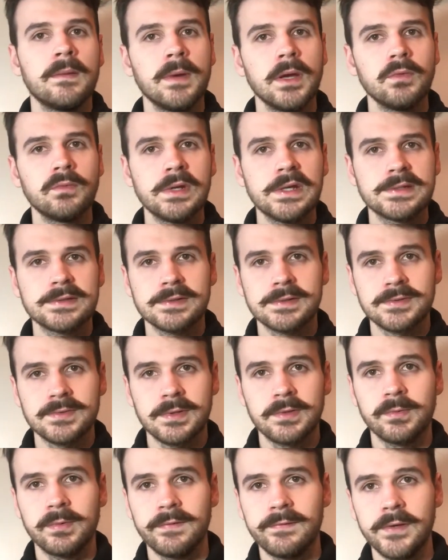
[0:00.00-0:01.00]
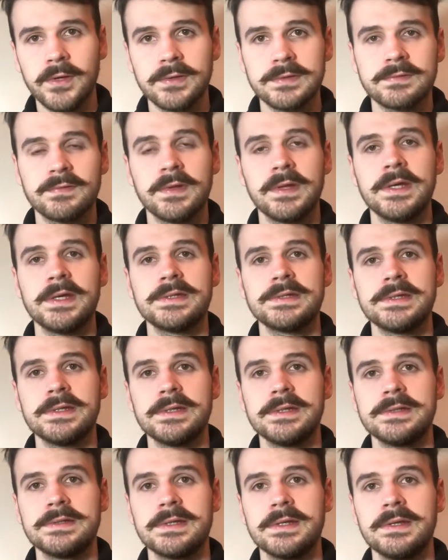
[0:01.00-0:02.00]
The main resource that we've used for
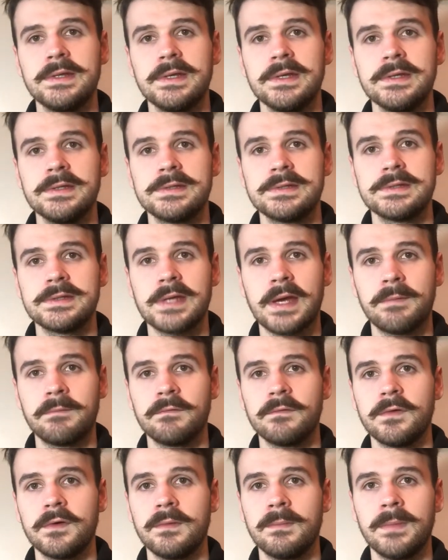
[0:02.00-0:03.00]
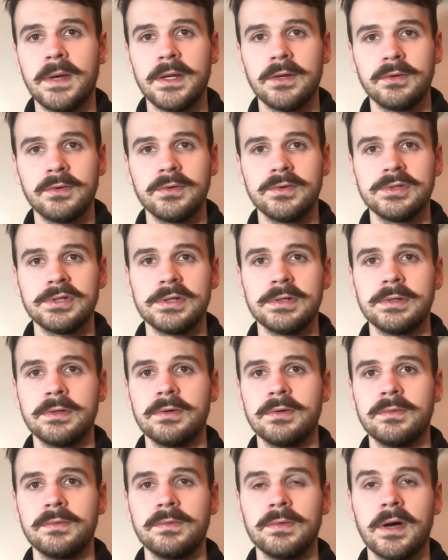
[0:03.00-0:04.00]
this is the Stanford Medical
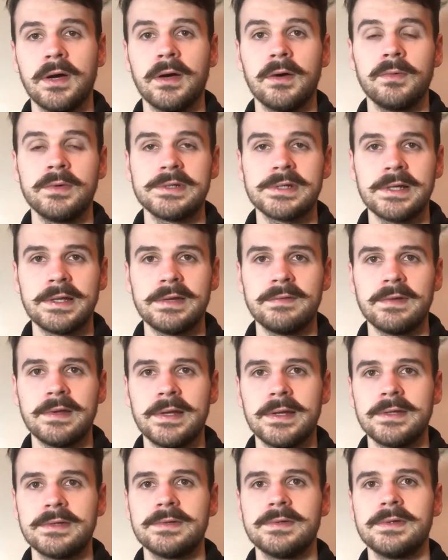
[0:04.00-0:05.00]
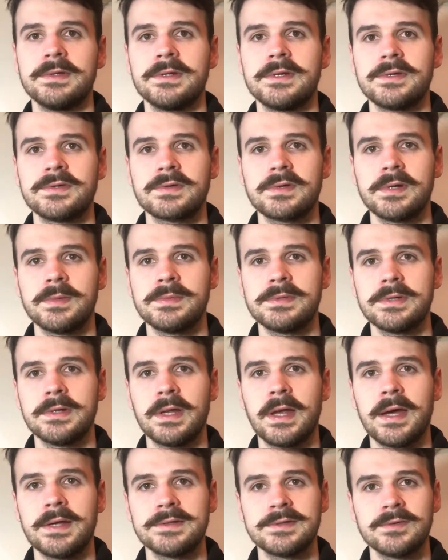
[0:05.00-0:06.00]
Journal, which I'll leave a link to in the
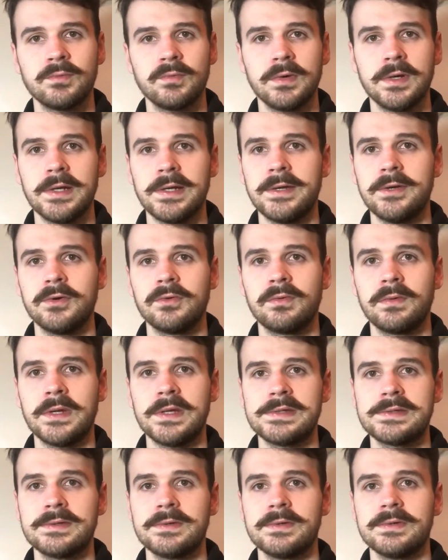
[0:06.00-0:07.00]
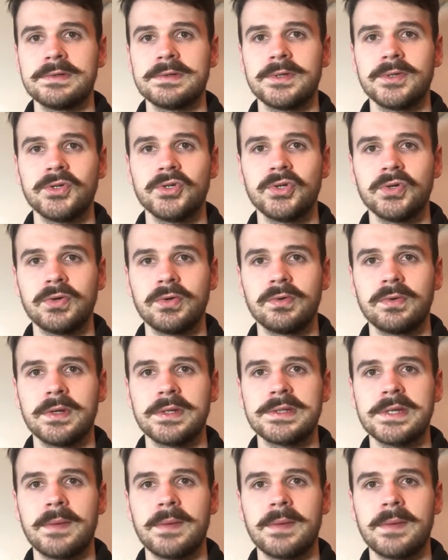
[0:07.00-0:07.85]
description. It has a really good resource on shoulder